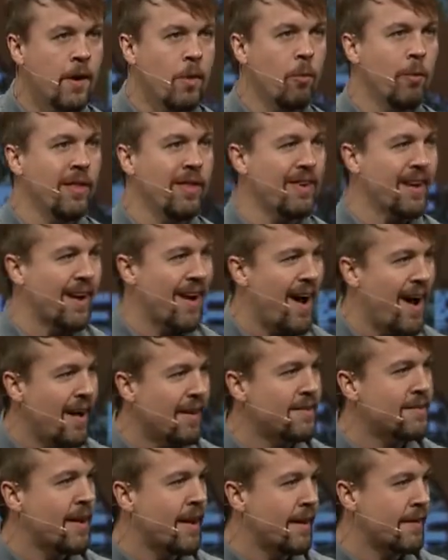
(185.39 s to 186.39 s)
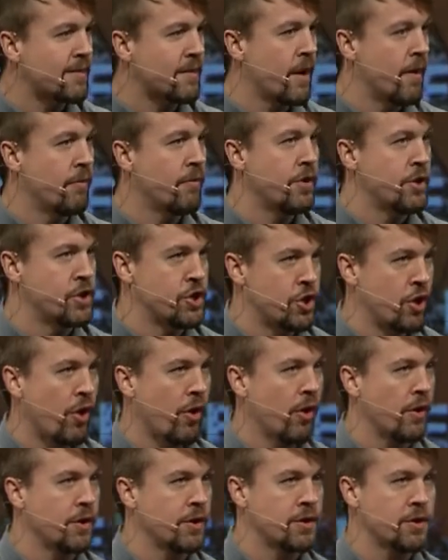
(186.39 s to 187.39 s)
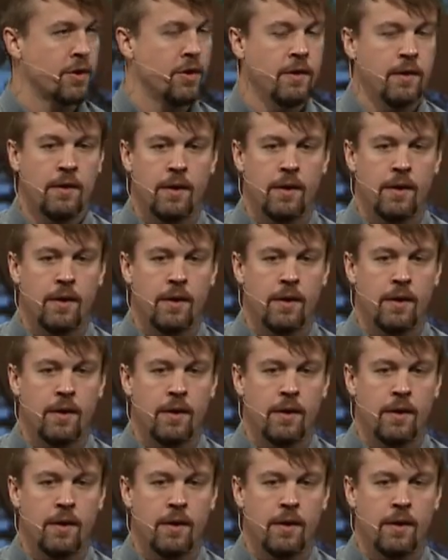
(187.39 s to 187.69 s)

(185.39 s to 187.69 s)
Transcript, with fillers: within the context of the church,